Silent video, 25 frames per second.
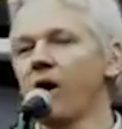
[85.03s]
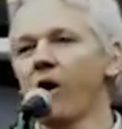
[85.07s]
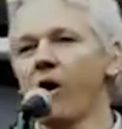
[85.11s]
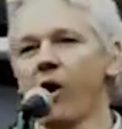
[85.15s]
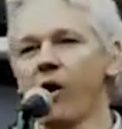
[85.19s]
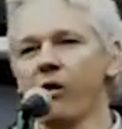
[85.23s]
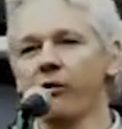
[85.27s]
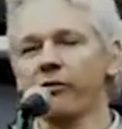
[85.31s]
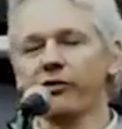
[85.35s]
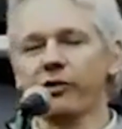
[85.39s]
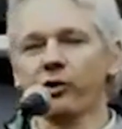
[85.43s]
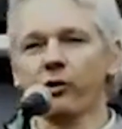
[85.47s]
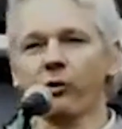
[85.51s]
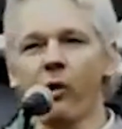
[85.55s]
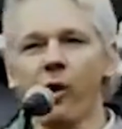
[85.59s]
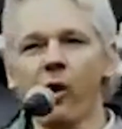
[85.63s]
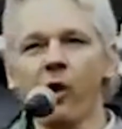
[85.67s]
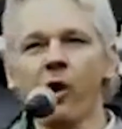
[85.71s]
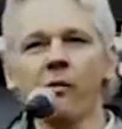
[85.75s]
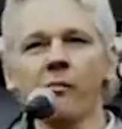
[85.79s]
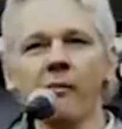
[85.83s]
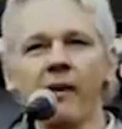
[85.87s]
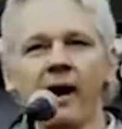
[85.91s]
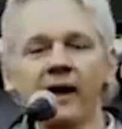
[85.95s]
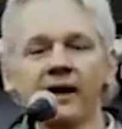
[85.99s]
of the
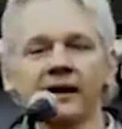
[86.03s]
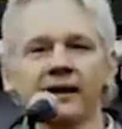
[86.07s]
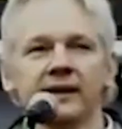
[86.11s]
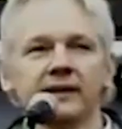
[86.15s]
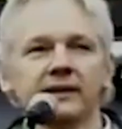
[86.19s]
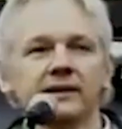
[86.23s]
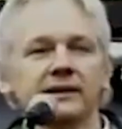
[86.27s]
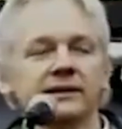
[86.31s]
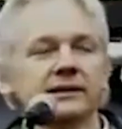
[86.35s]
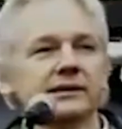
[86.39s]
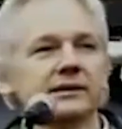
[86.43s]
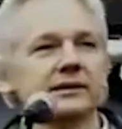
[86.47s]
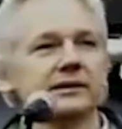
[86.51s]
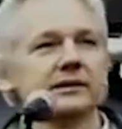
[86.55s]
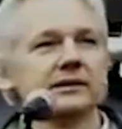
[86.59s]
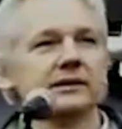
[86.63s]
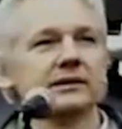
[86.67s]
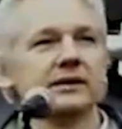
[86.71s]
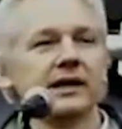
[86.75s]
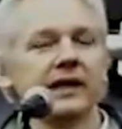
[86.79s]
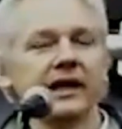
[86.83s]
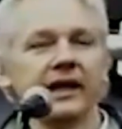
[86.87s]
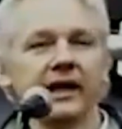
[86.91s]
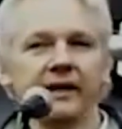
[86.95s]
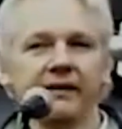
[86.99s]
warmongers
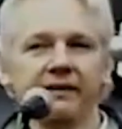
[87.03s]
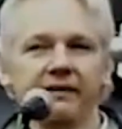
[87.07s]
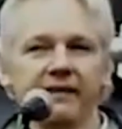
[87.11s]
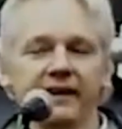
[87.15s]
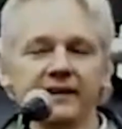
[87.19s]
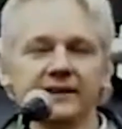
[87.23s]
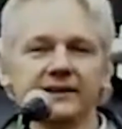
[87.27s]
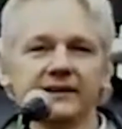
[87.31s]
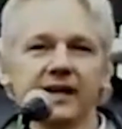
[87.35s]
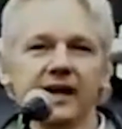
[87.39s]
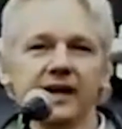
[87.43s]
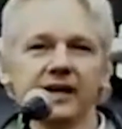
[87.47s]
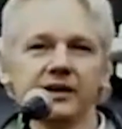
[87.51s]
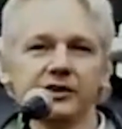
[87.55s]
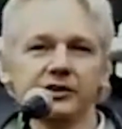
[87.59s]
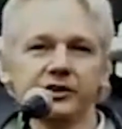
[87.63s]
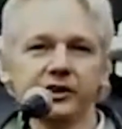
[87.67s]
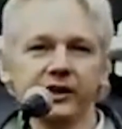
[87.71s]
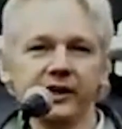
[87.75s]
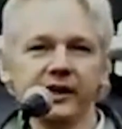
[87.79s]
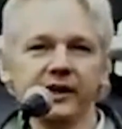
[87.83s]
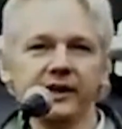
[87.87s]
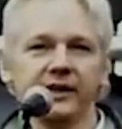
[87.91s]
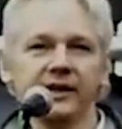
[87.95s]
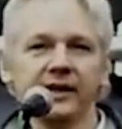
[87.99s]
in this
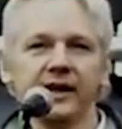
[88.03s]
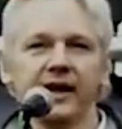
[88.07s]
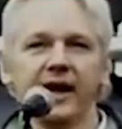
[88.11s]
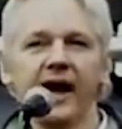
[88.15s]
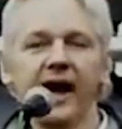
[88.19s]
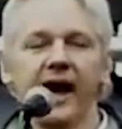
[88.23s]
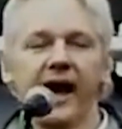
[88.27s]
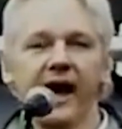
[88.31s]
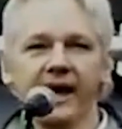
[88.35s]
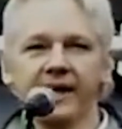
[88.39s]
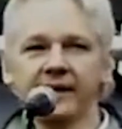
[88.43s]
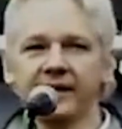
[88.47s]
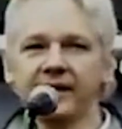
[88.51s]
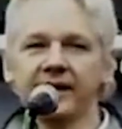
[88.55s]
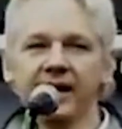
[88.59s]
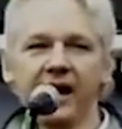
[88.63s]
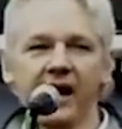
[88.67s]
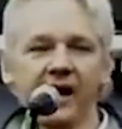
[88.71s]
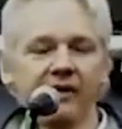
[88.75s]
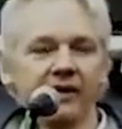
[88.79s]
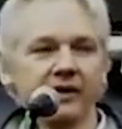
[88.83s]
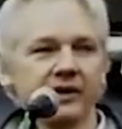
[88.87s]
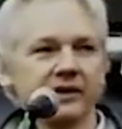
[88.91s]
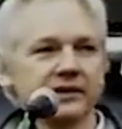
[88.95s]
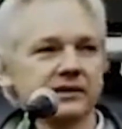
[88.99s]
country and in
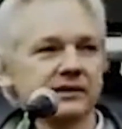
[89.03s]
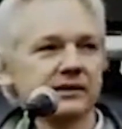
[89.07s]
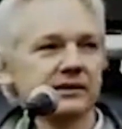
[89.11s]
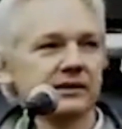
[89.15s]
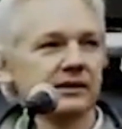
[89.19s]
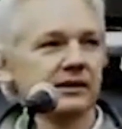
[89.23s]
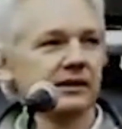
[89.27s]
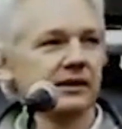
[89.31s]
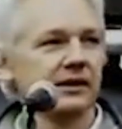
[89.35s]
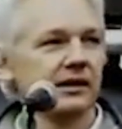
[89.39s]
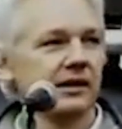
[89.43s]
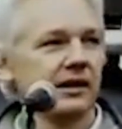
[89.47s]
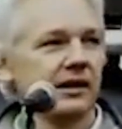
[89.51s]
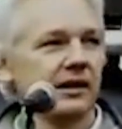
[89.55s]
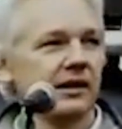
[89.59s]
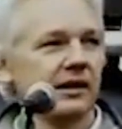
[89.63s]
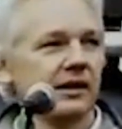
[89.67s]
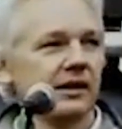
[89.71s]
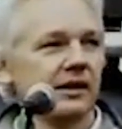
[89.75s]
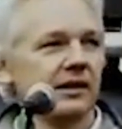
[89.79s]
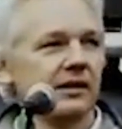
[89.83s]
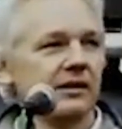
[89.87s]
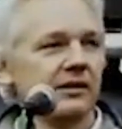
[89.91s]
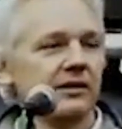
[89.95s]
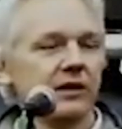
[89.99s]
others
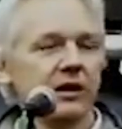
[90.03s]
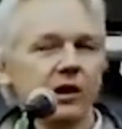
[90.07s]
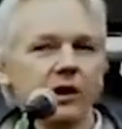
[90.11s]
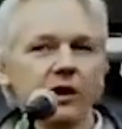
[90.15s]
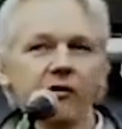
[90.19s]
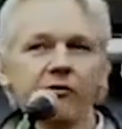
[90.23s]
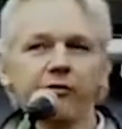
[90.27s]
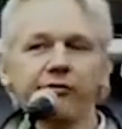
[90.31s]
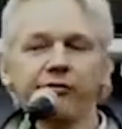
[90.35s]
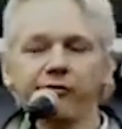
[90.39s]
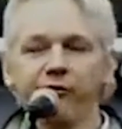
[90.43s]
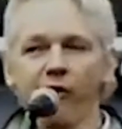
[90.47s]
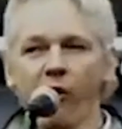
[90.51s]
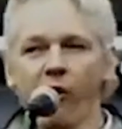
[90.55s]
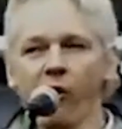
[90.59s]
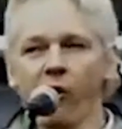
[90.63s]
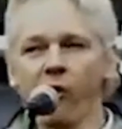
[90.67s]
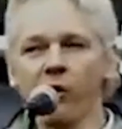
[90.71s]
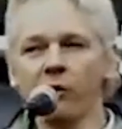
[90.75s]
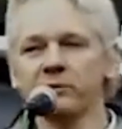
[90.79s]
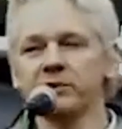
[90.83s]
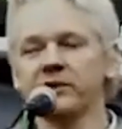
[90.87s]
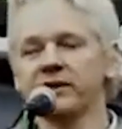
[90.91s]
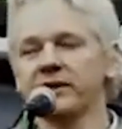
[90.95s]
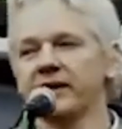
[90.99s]
that have
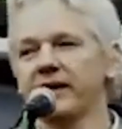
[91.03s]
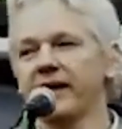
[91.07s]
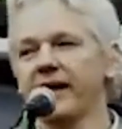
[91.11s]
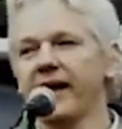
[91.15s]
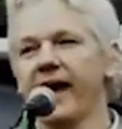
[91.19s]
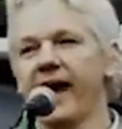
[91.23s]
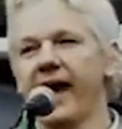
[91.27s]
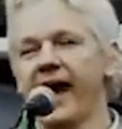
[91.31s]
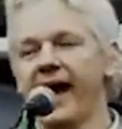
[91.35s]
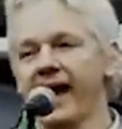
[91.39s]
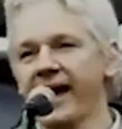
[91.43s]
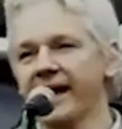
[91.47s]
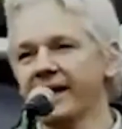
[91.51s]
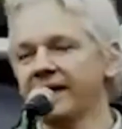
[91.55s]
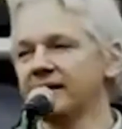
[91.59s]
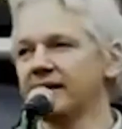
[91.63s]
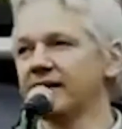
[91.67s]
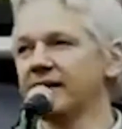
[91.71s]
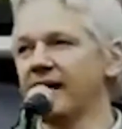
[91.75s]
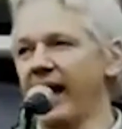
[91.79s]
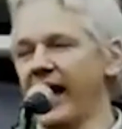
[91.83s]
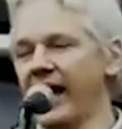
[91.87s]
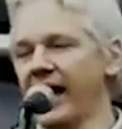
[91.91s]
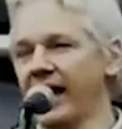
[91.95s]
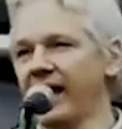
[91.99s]
formed hand
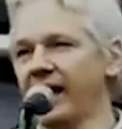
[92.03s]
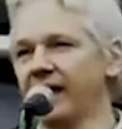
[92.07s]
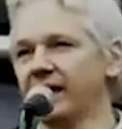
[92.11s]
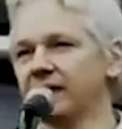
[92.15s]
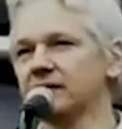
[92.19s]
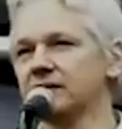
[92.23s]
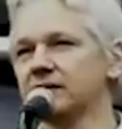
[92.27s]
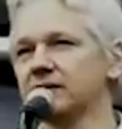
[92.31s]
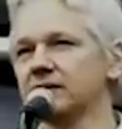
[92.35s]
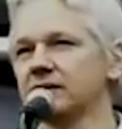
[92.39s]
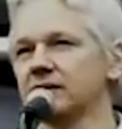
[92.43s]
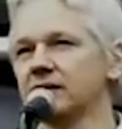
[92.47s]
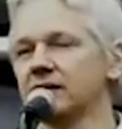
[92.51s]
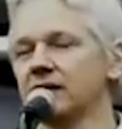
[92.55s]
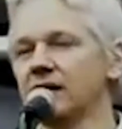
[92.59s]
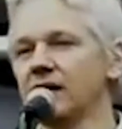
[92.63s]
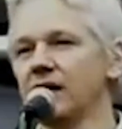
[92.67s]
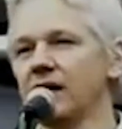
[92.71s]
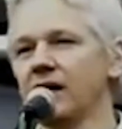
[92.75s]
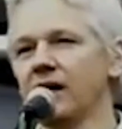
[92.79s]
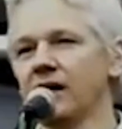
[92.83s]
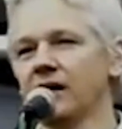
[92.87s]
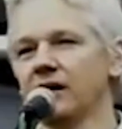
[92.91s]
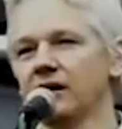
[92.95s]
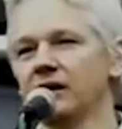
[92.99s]
in hand
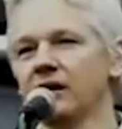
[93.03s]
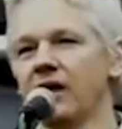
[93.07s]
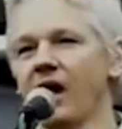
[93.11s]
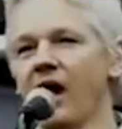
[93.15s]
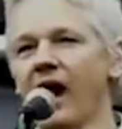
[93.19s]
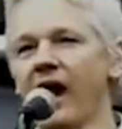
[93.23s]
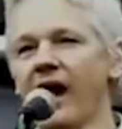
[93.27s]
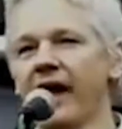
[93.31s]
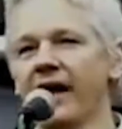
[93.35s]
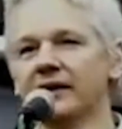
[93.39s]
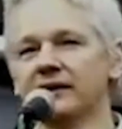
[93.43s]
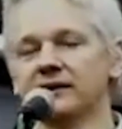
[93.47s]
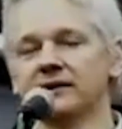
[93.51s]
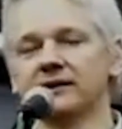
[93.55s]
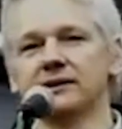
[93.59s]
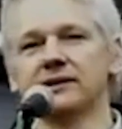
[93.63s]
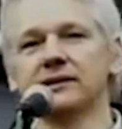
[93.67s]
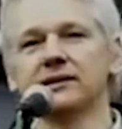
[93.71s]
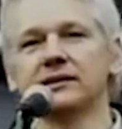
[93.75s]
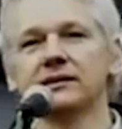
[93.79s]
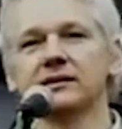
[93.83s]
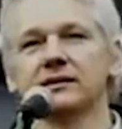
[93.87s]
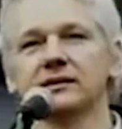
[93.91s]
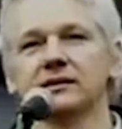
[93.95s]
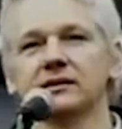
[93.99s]
an alliance